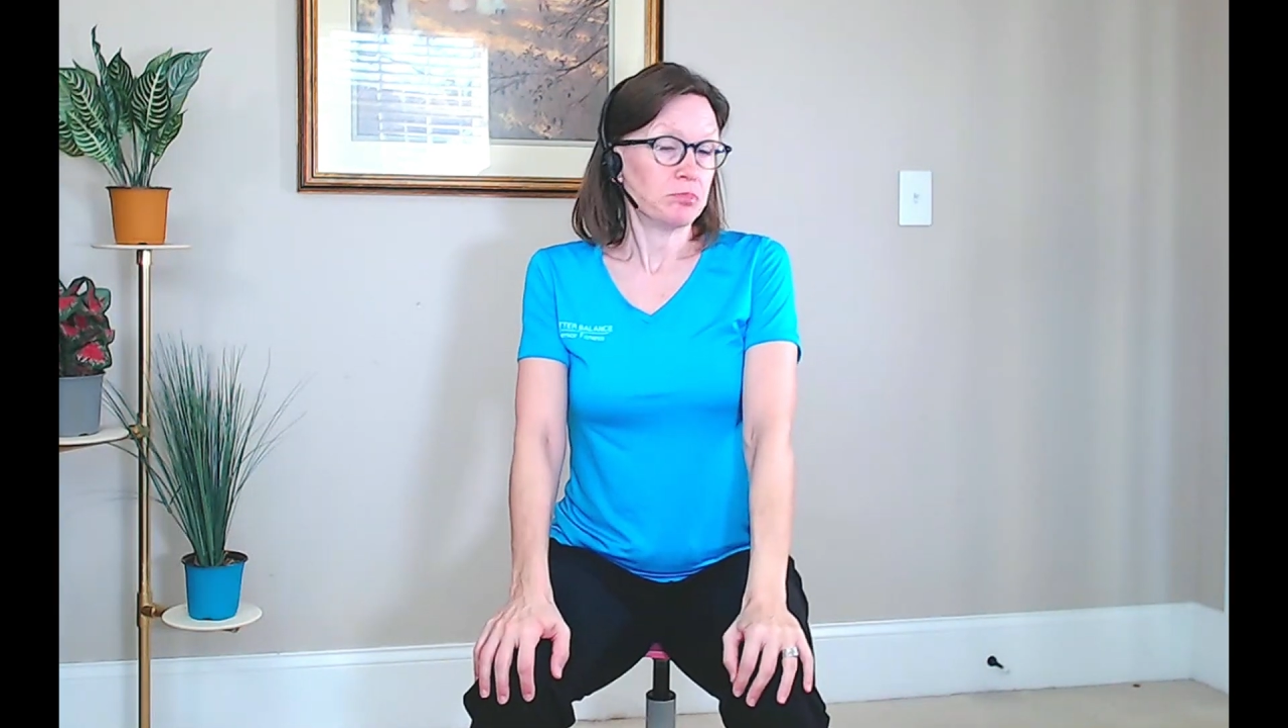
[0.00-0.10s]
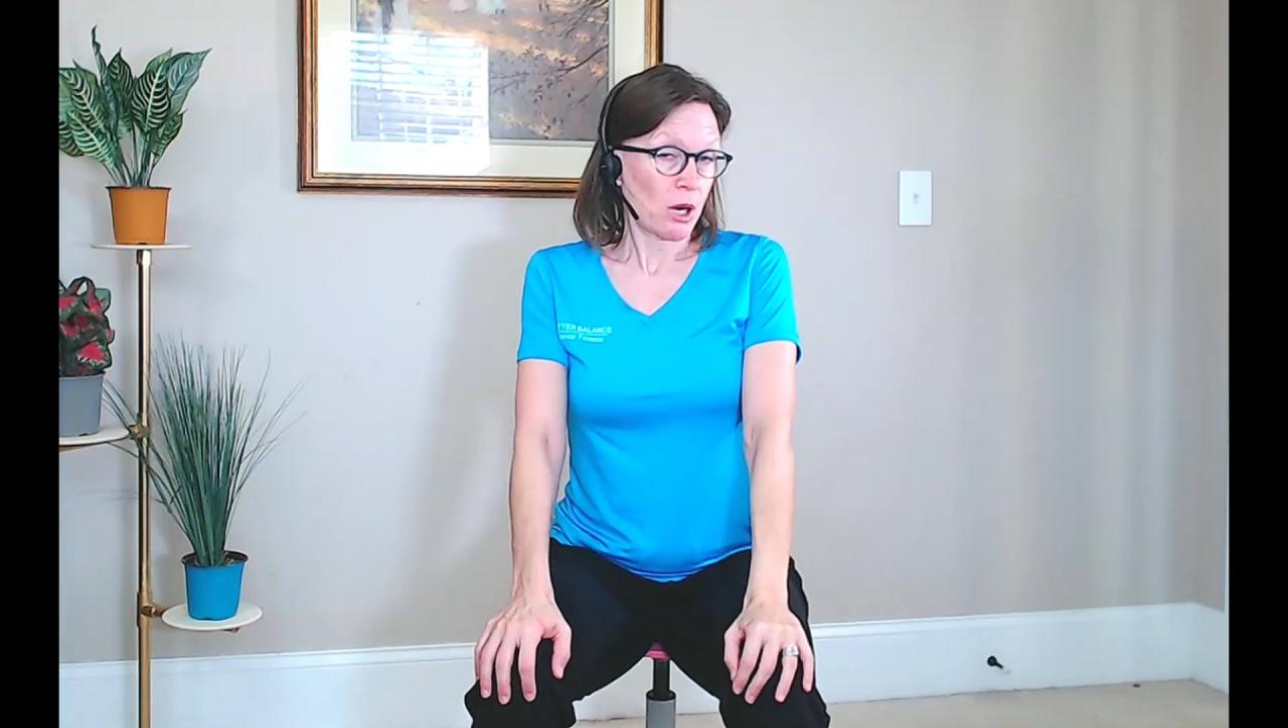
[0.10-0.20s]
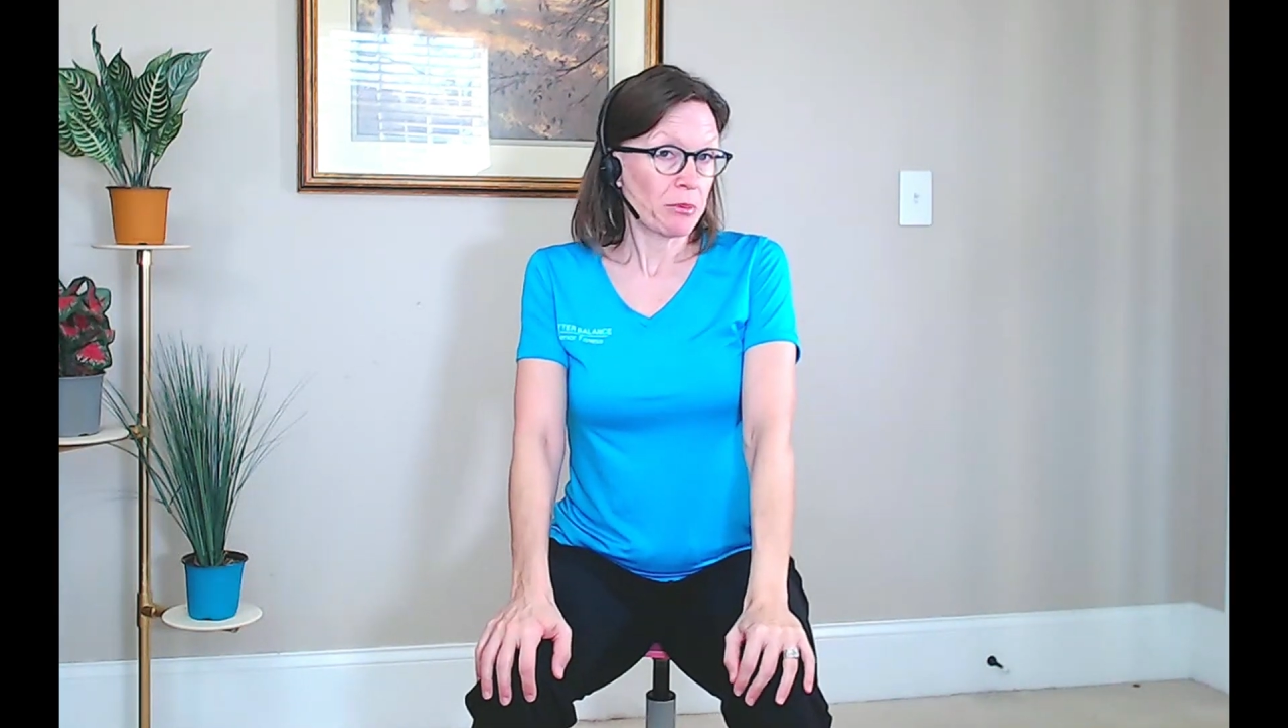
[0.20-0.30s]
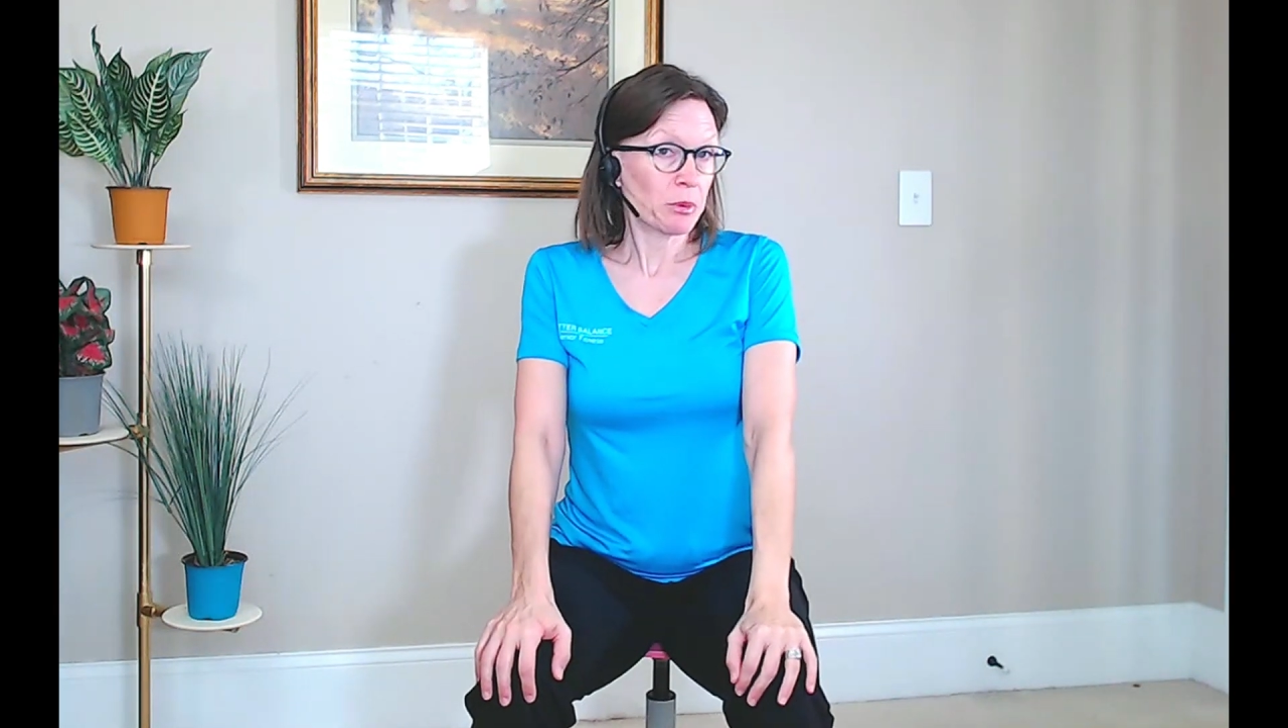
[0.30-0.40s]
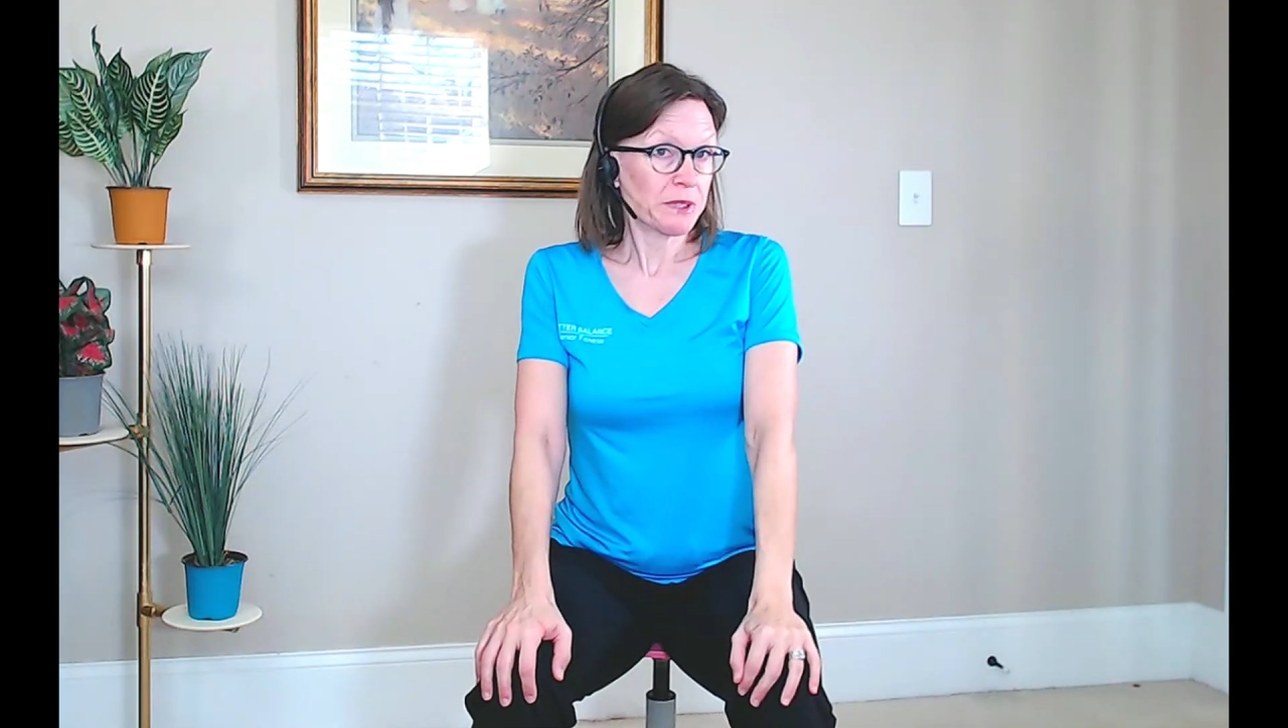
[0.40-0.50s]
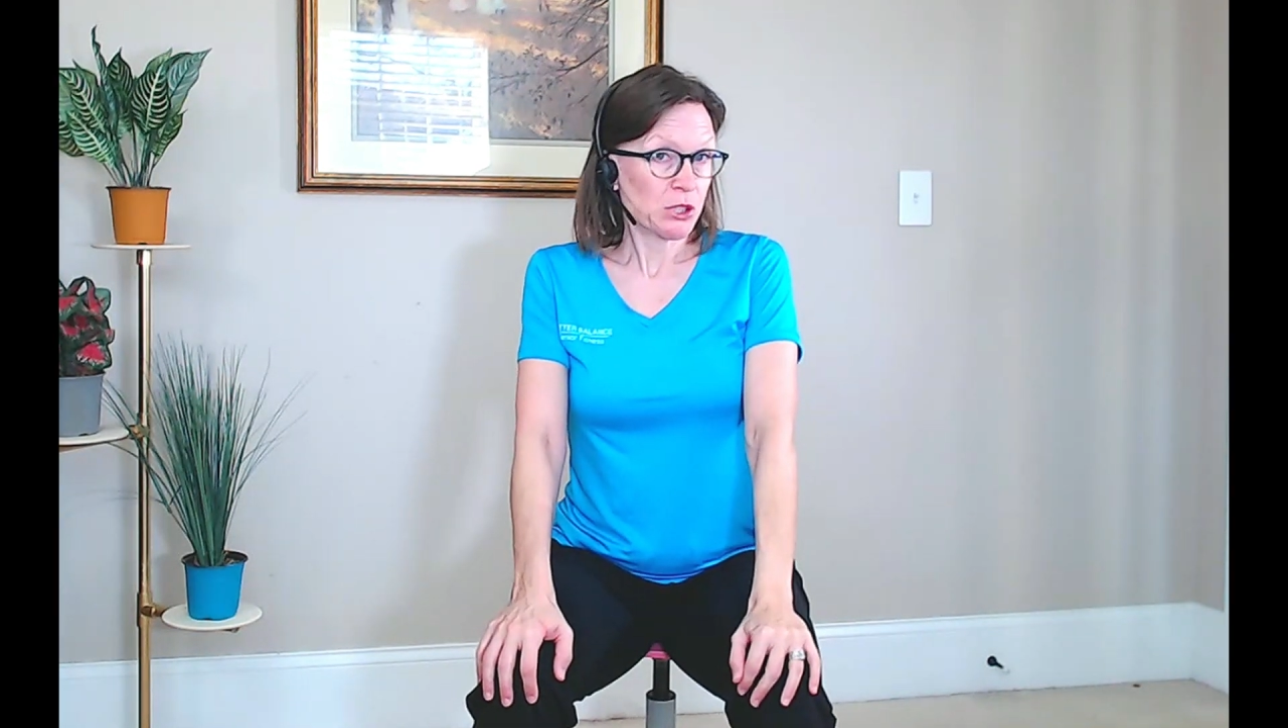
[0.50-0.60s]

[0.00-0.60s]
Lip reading: probably